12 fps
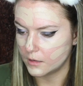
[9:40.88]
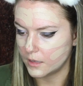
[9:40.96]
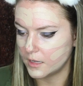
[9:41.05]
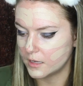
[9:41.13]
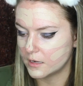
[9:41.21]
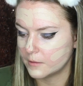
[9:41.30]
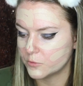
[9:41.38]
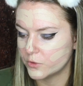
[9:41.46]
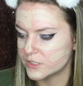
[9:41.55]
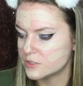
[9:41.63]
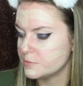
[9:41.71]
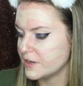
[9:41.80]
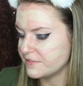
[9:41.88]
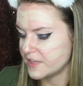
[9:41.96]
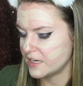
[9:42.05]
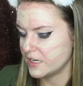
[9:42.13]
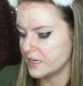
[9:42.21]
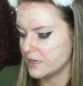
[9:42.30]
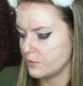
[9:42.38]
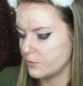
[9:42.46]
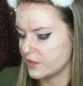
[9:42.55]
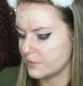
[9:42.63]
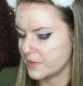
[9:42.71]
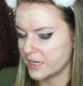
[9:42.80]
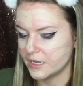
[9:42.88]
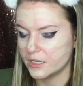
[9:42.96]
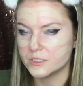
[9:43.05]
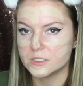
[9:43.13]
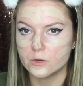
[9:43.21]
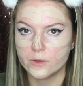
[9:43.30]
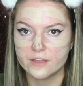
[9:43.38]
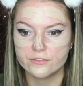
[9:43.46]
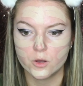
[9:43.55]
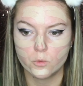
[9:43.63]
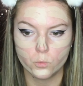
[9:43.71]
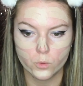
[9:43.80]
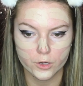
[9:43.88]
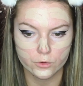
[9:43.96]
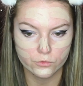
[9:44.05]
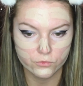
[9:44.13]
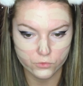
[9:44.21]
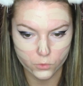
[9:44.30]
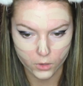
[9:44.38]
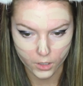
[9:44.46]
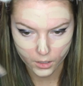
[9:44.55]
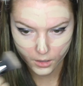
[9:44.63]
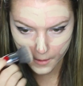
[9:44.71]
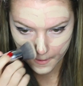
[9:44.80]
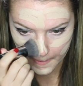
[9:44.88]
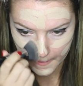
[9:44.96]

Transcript: And I'm going to buff that in with my Zoeva 104.